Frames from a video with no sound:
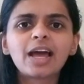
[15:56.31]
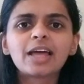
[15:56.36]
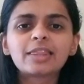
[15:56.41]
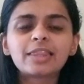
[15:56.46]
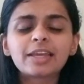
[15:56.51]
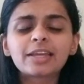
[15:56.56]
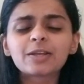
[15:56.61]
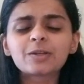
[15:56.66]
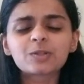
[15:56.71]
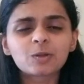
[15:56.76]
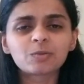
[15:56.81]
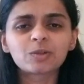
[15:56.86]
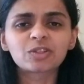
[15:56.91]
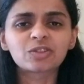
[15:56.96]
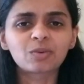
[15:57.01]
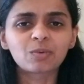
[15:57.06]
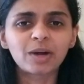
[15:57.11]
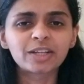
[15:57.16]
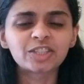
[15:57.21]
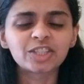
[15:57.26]
Thank you so much
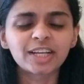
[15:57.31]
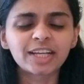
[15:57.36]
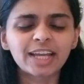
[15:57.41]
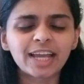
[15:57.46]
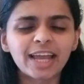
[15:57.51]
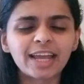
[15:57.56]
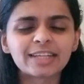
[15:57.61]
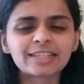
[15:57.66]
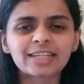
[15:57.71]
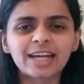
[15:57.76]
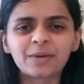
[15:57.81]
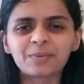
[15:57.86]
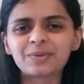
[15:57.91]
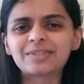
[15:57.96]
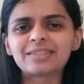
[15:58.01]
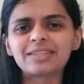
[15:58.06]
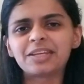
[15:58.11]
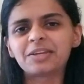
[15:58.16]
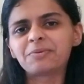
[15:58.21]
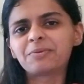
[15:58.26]
for watching and I will
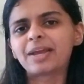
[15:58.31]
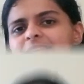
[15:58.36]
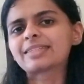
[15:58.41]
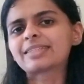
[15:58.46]
see you next